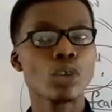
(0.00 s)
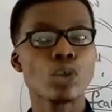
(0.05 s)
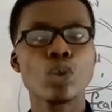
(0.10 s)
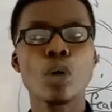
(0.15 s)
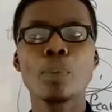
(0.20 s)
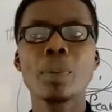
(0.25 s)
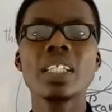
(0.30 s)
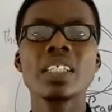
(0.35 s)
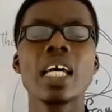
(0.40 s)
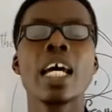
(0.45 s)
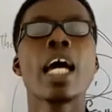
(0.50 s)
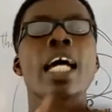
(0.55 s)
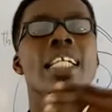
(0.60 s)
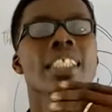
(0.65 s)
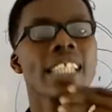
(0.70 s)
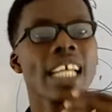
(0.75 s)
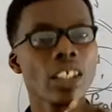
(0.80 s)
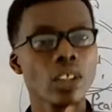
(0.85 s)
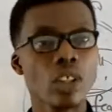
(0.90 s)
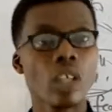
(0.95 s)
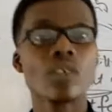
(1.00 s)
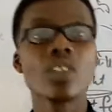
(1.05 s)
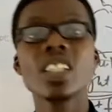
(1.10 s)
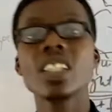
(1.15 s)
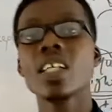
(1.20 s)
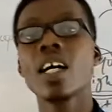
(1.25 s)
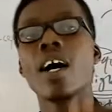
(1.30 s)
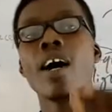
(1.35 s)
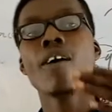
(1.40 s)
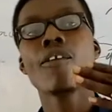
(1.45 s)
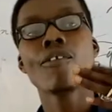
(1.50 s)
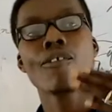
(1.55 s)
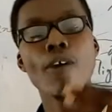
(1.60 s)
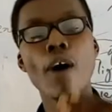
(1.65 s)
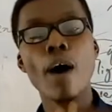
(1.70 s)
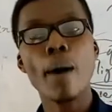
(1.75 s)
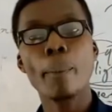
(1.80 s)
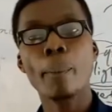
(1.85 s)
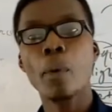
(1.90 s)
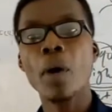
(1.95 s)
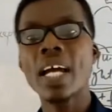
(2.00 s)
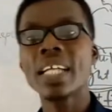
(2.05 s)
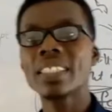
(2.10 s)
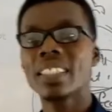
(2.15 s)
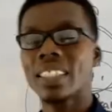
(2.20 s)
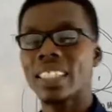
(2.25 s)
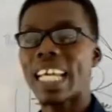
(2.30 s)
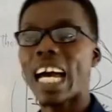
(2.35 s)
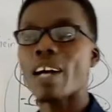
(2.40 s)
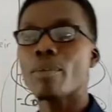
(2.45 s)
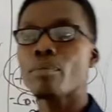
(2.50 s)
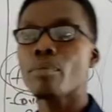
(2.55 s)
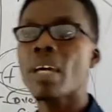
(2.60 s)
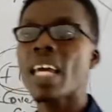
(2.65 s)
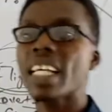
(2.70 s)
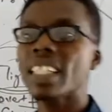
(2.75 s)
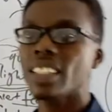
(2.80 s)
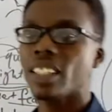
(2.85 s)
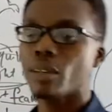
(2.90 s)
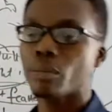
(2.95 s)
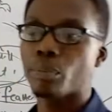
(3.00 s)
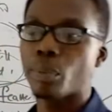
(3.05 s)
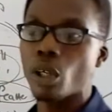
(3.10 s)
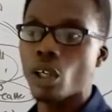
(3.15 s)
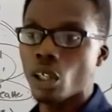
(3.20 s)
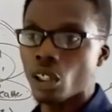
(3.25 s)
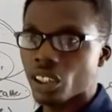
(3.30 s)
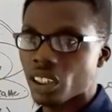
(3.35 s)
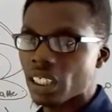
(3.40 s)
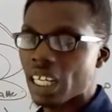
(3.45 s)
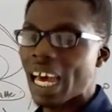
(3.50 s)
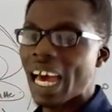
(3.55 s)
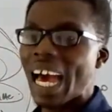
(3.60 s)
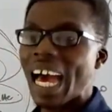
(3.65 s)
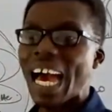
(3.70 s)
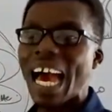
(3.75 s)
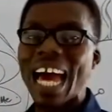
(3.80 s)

So please take note of these 4 points that makes birds